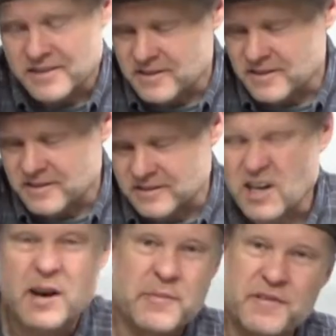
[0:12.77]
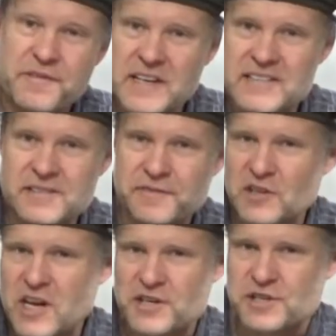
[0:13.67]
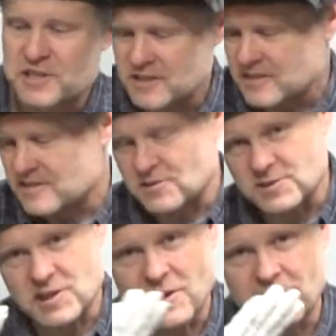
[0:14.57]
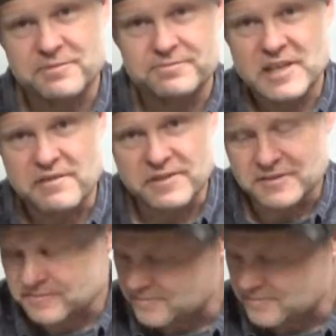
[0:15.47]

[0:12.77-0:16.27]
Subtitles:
the common face flush so it's all even,